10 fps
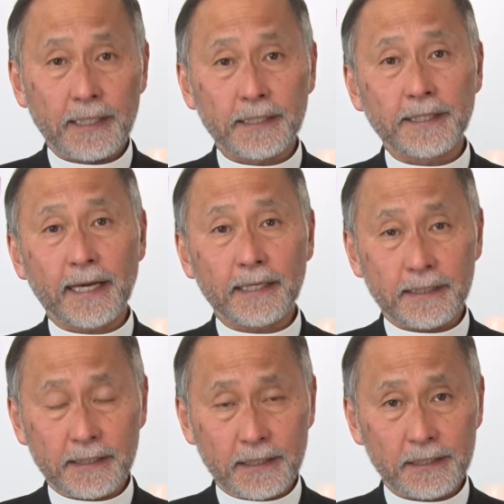and
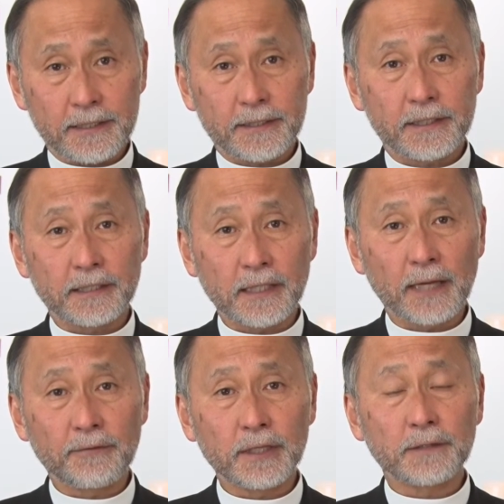that is the
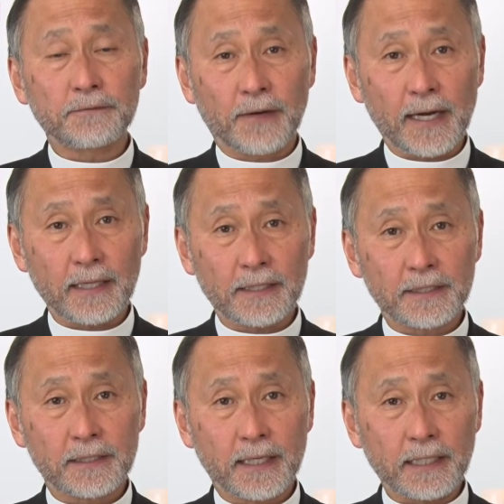level of
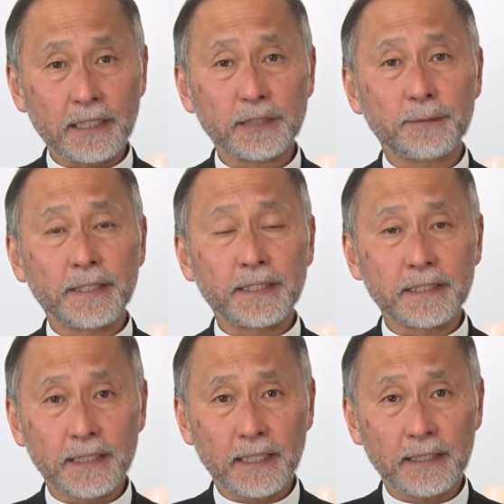violence that is
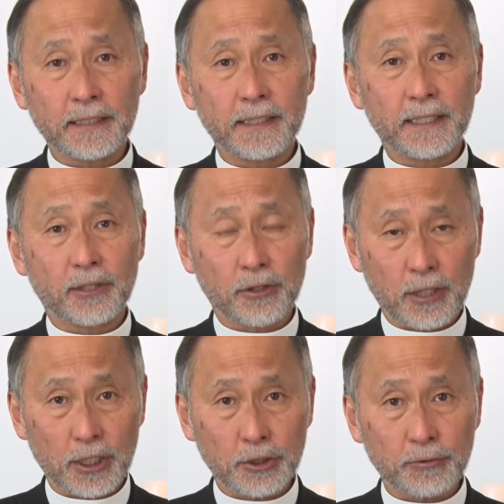being done in our
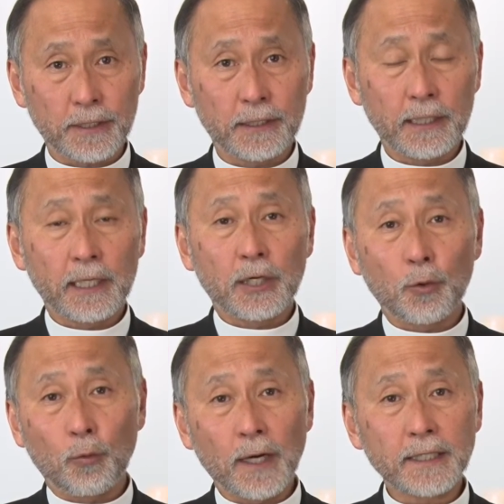country,
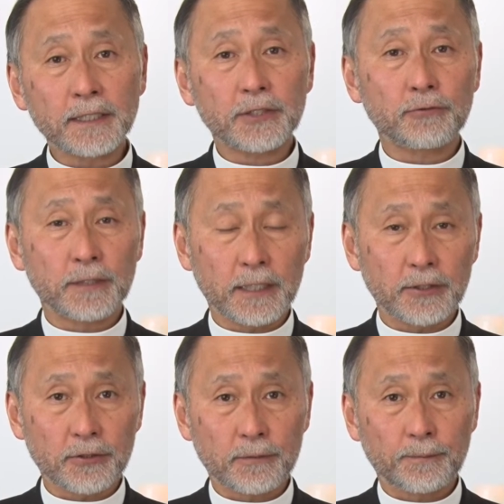one to
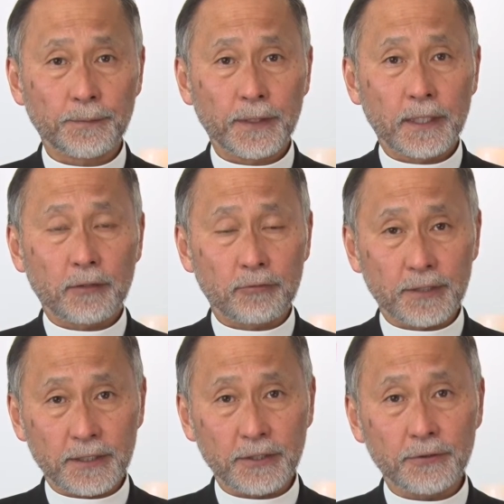another, with
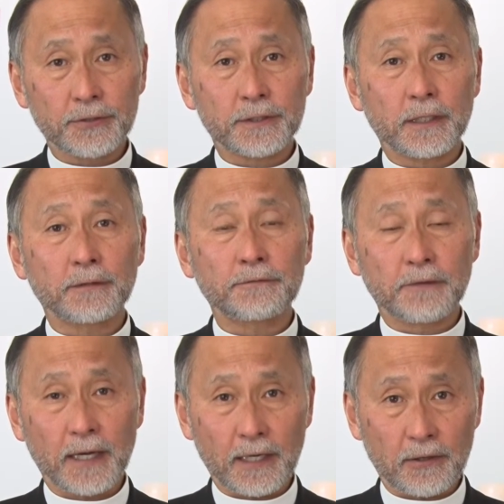the use of
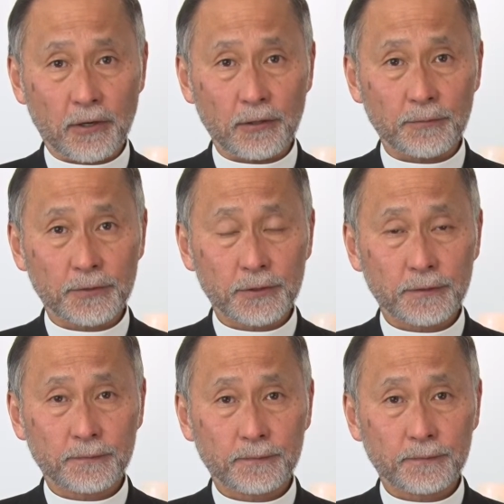firearms.